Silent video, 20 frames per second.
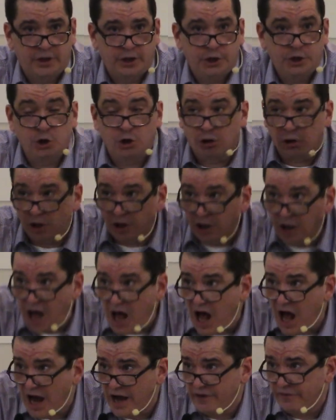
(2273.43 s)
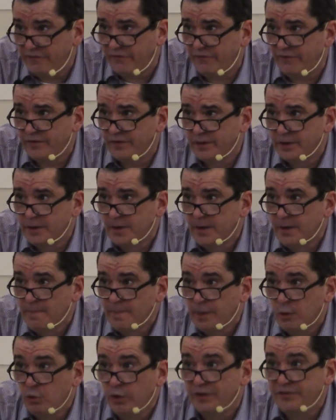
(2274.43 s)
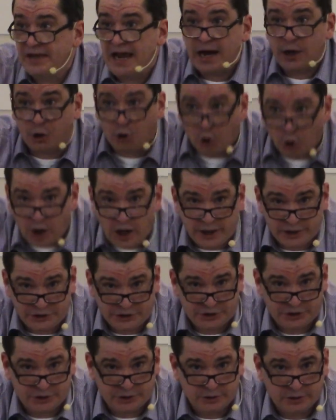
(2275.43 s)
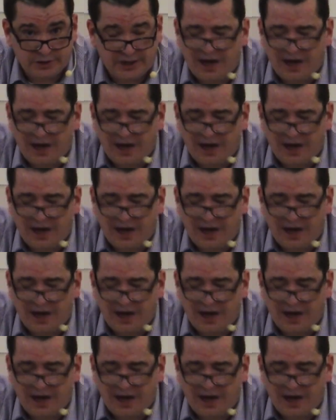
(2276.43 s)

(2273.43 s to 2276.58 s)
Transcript: your life with that crutch.